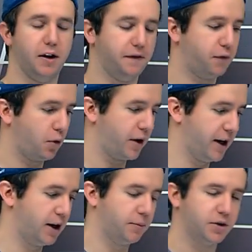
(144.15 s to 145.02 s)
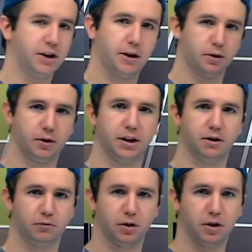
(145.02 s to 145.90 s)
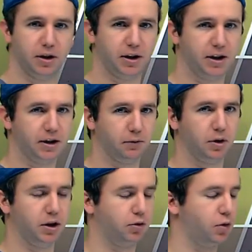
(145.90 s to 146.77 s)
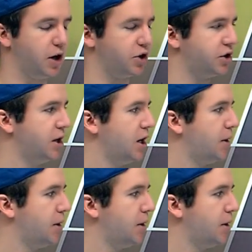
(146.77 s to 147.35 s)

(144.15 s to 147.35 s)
That forehand in particular, he can really crush,